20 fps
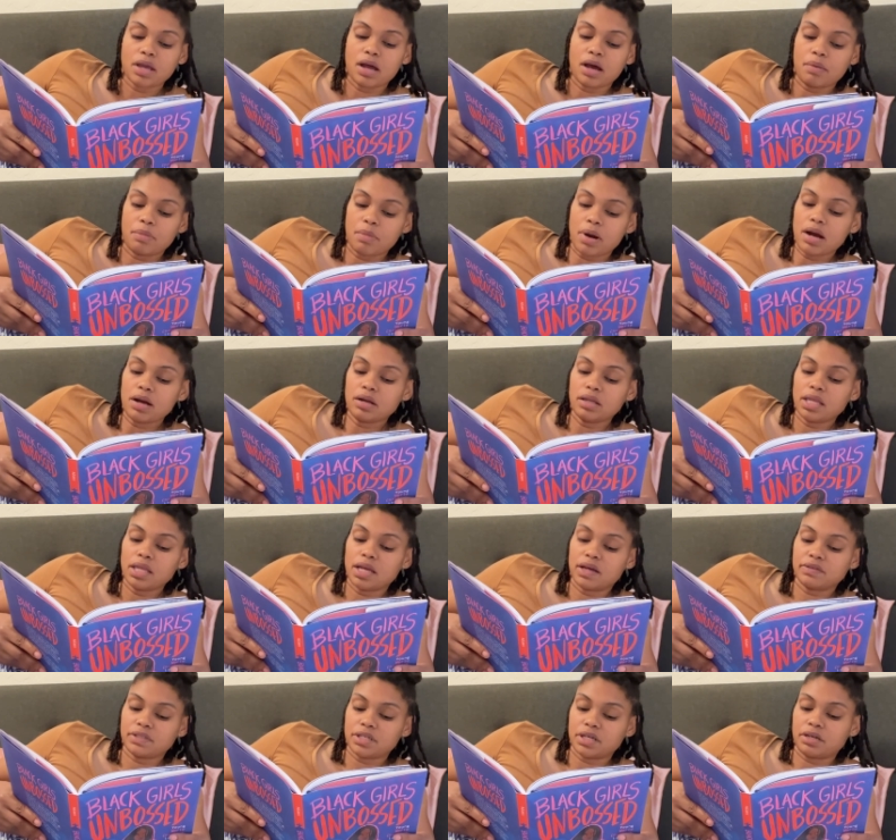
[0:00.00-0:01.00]
Amara
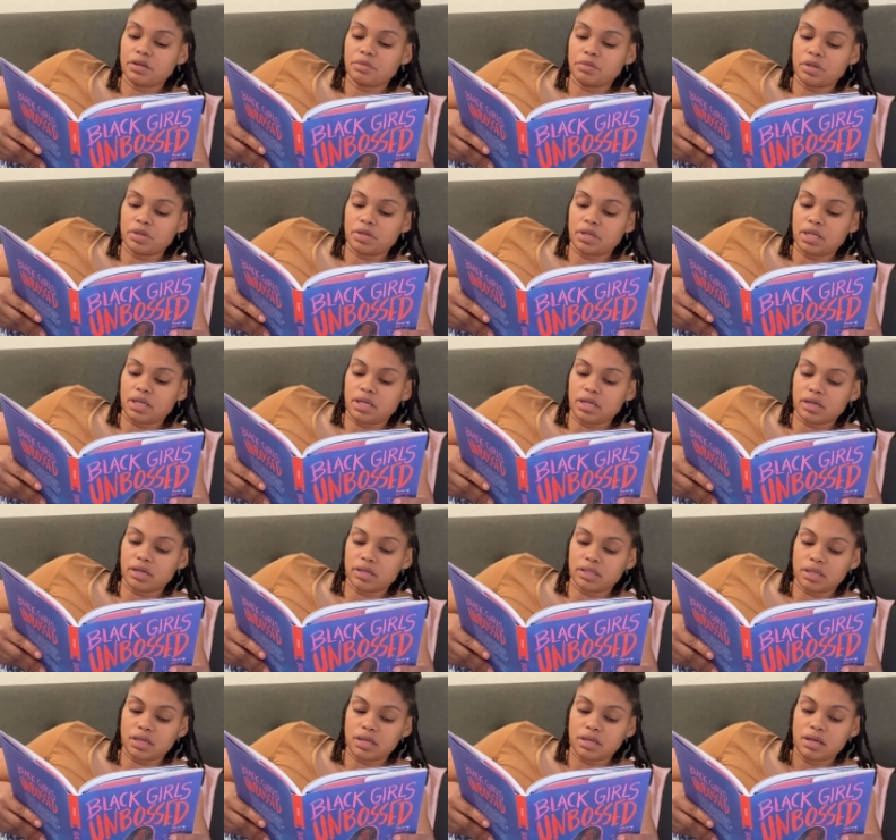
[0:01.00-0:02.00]
loves her community
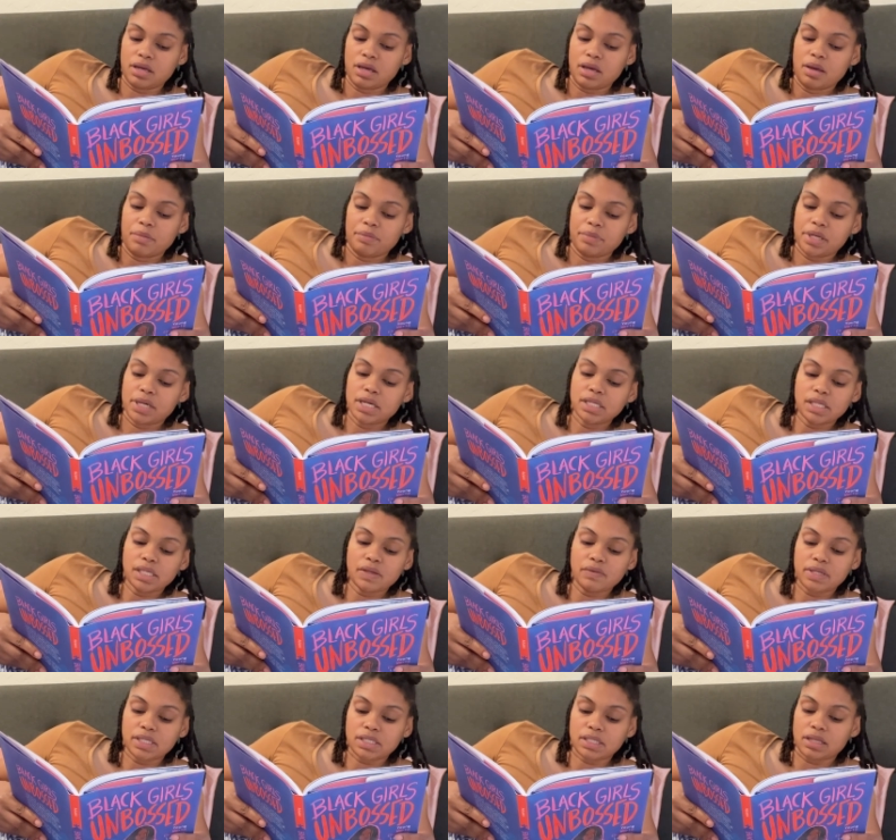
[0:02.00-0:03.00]
dearly. Because
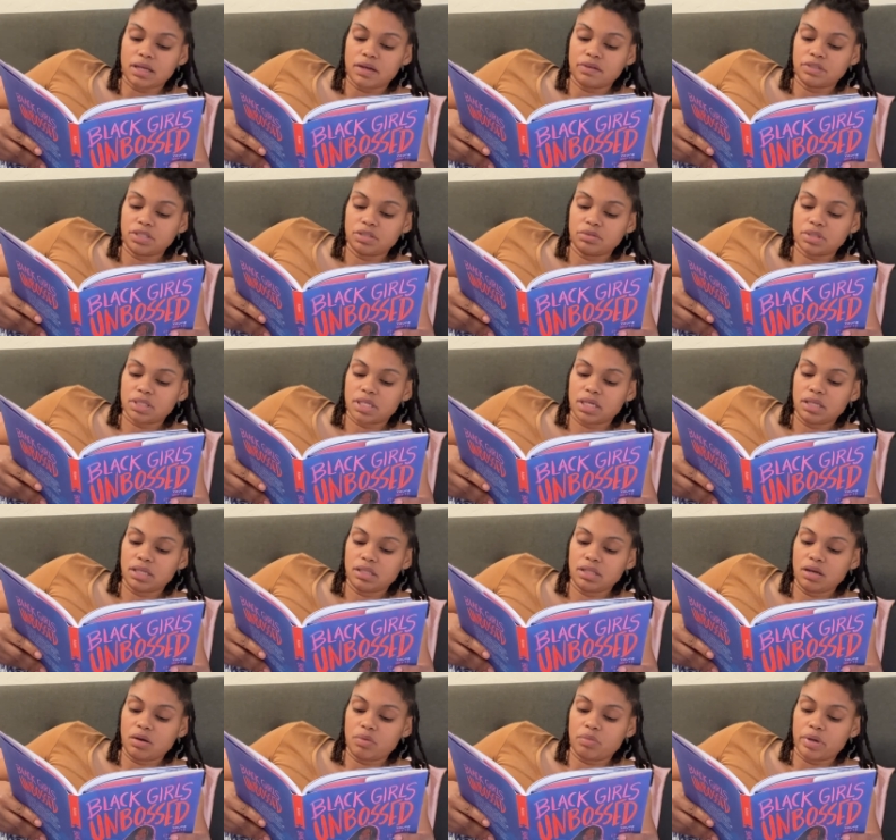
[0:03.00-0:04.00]
of this love, she was
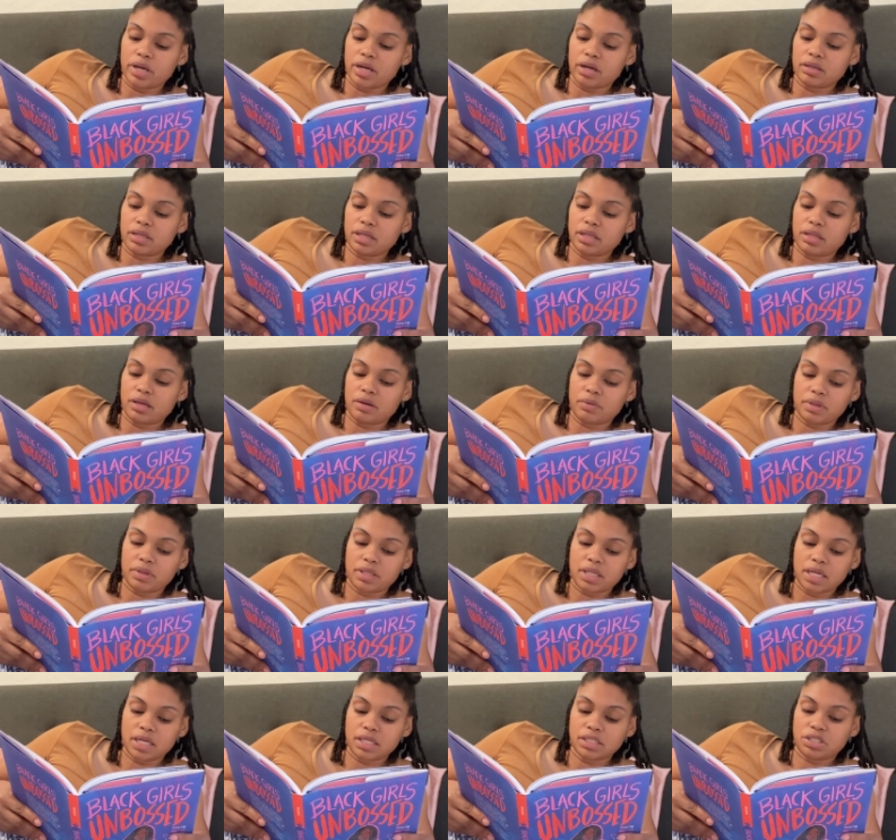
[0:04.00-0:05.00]
keenly aware that there were
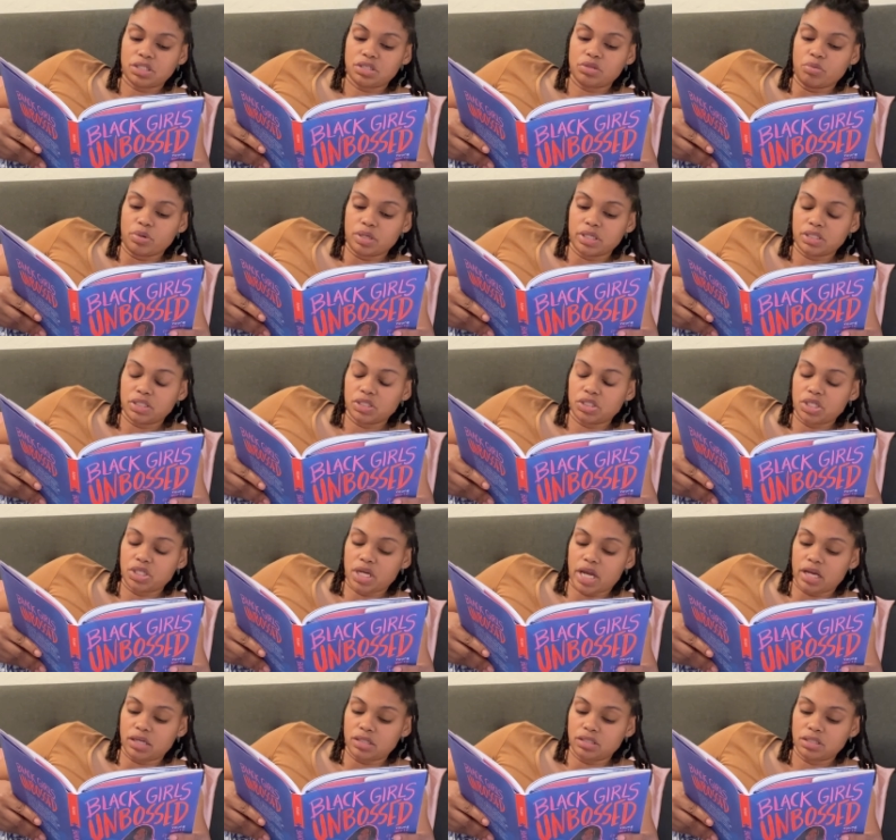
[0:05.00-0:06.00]
things she wanted to
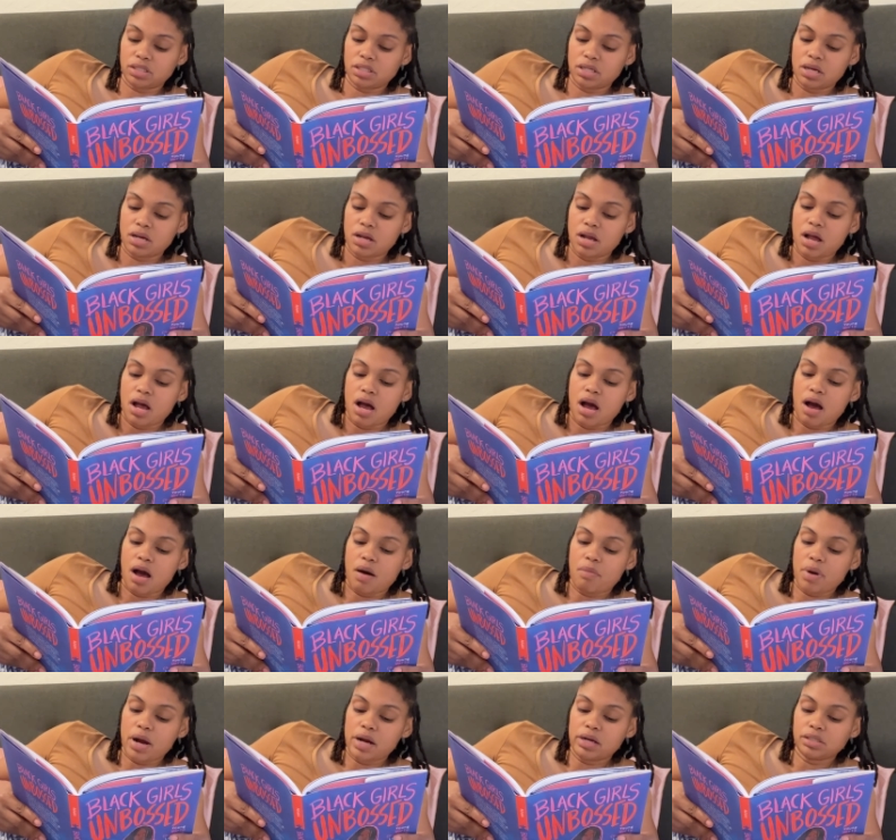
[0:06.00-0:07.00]
change.
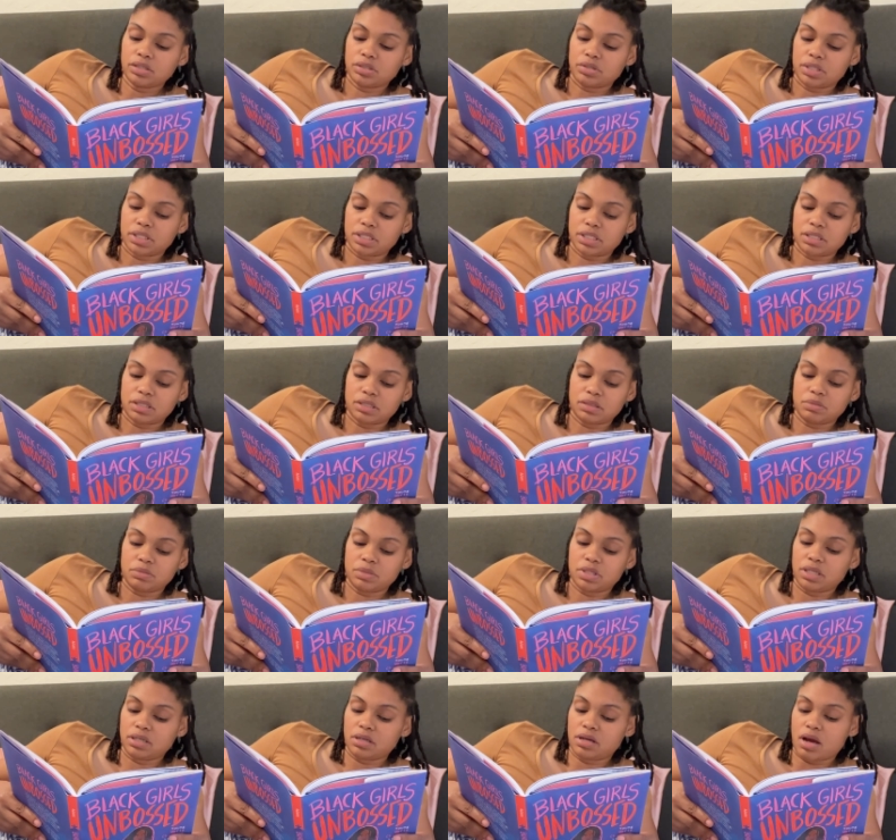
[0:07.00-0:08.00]
Amara's criticism
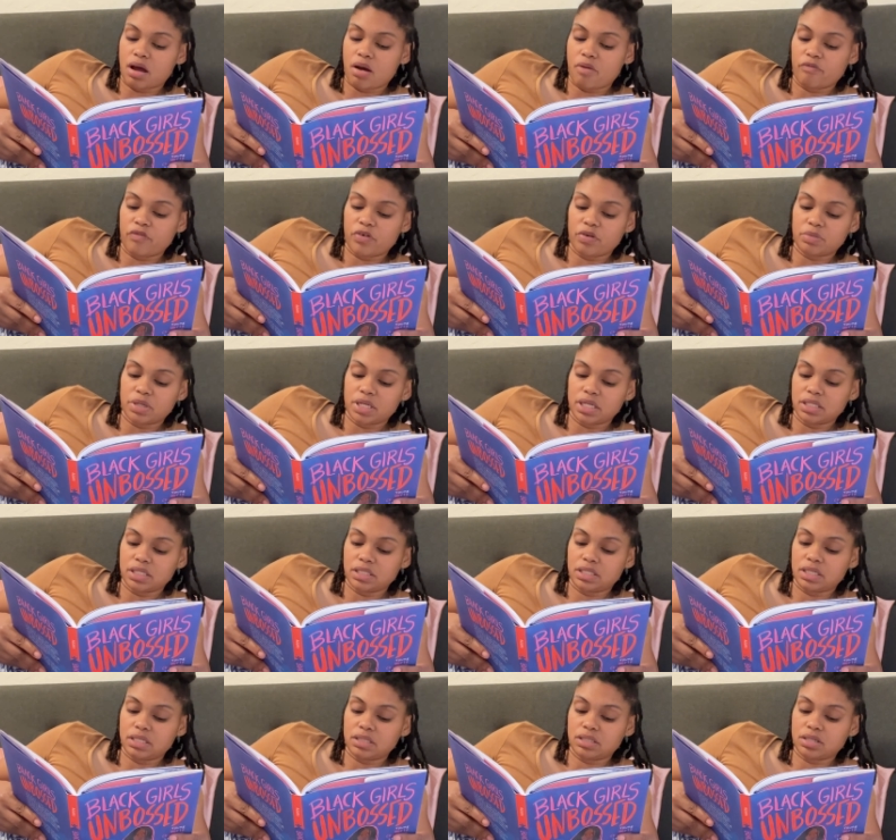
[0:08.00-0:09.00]
didn't come from an
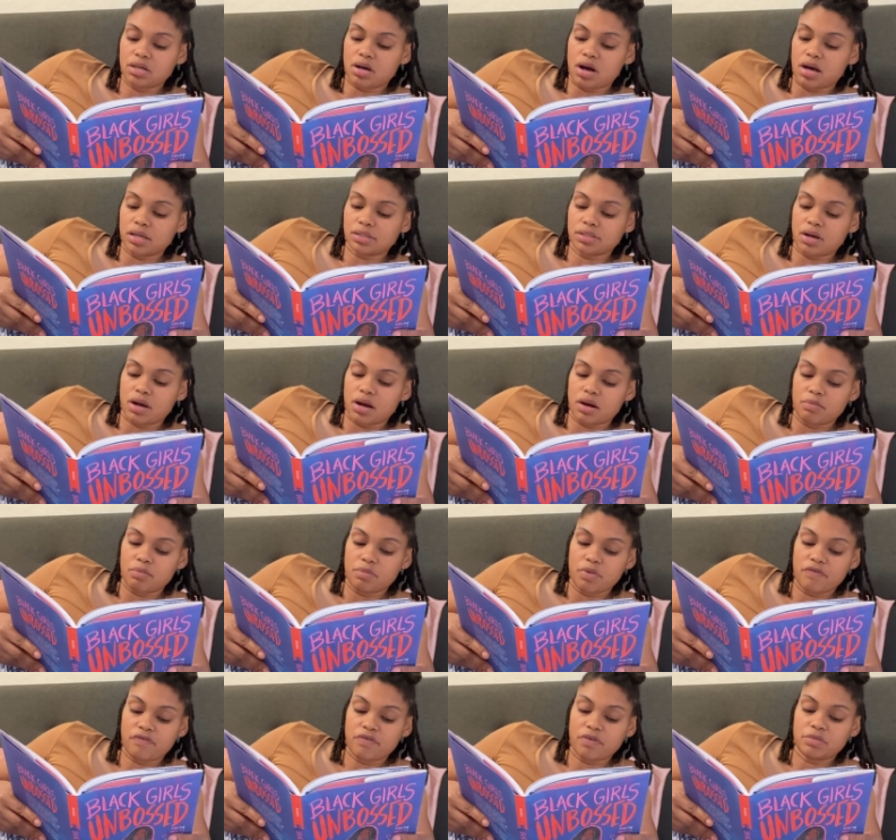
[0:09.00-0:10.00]
intent to cause harm,
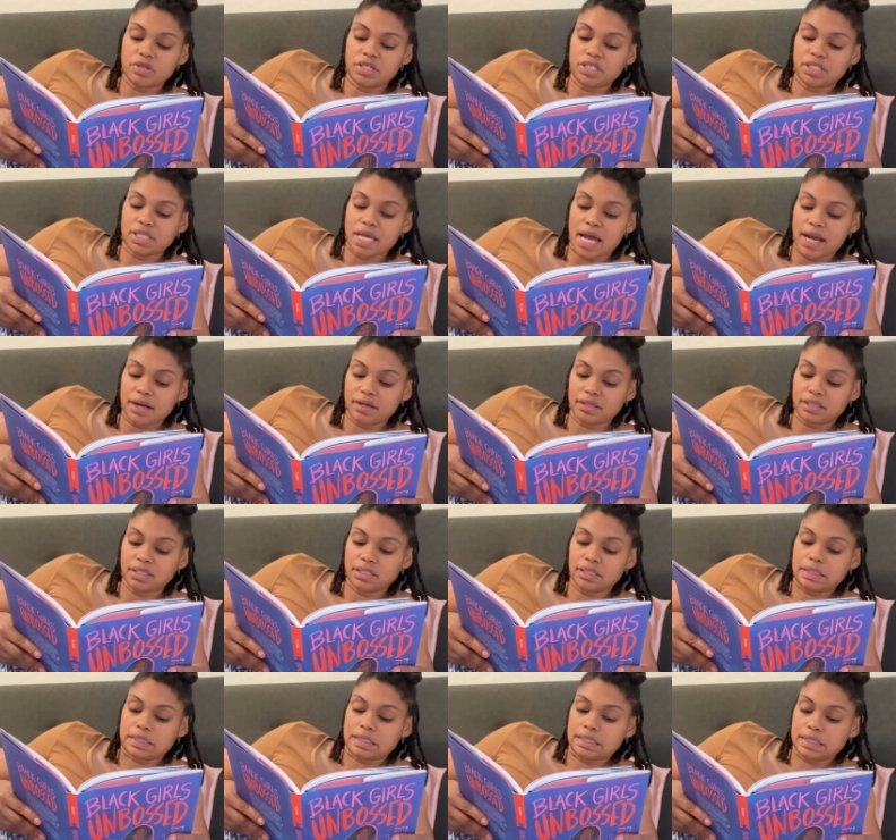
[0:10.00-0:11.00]
but from a desire to
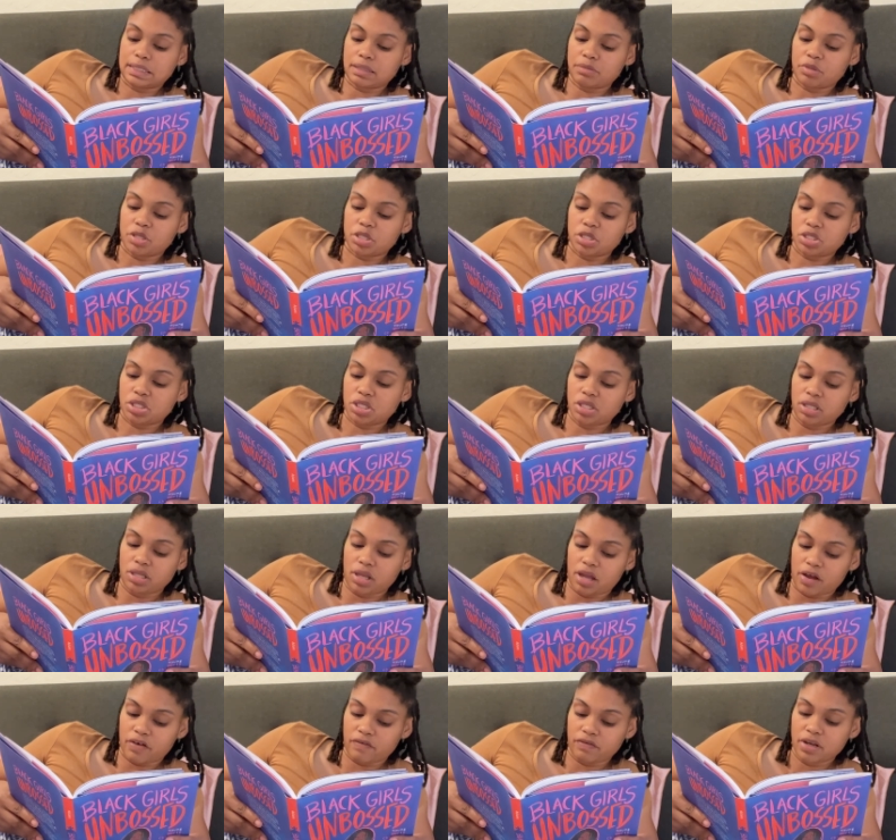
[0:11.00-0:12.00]
see something she
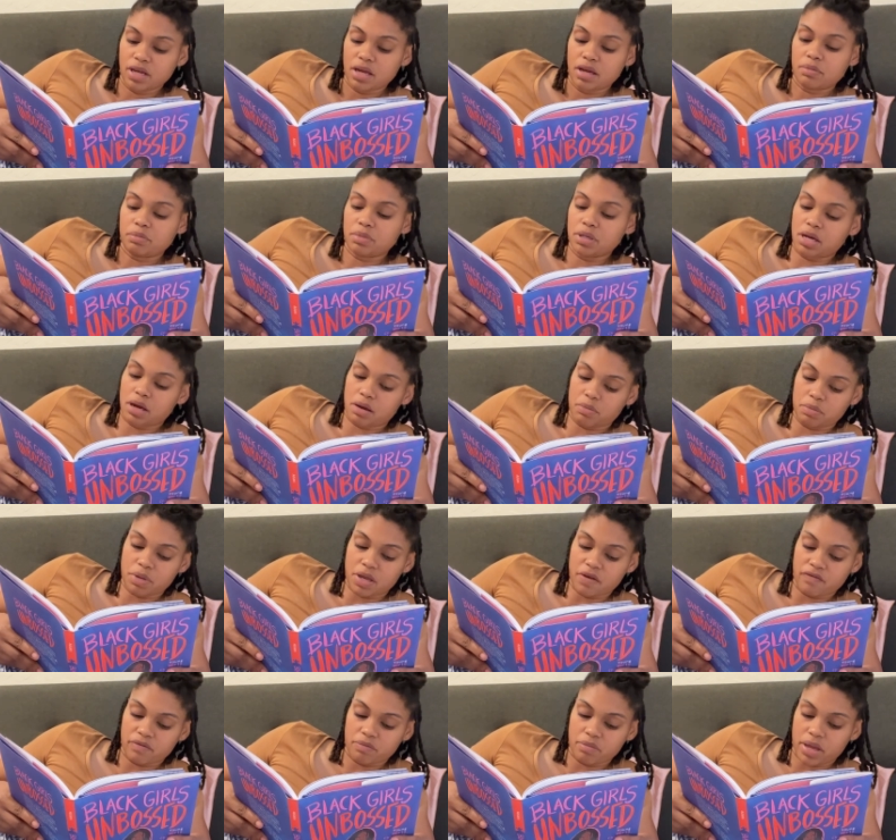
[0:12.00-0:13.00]
loved become
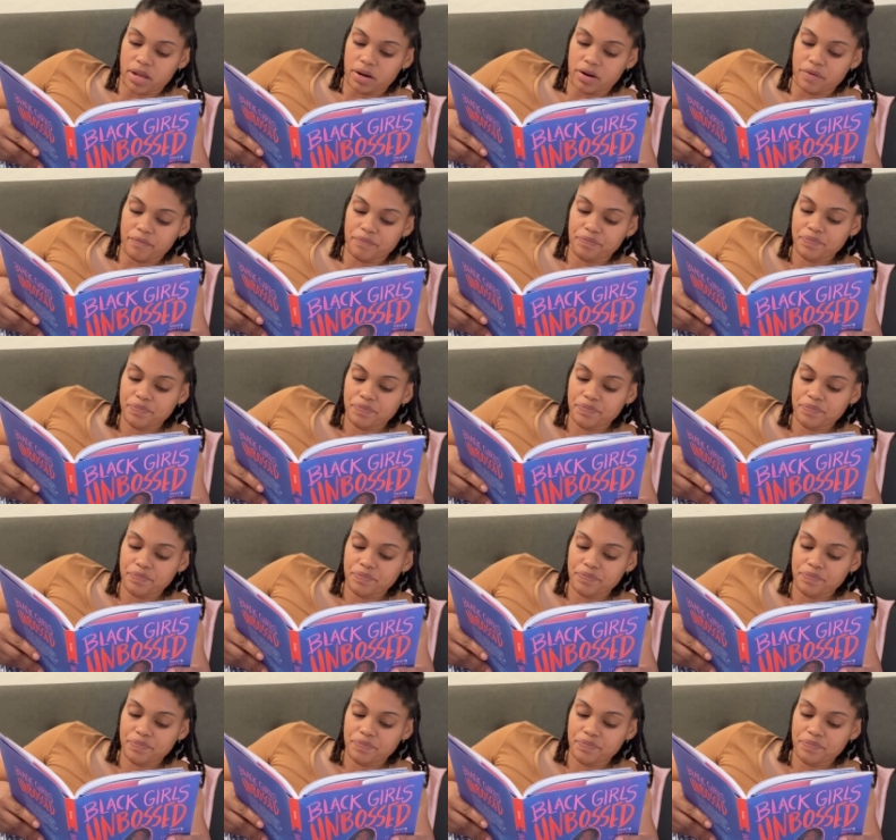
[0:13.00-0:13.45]
even better.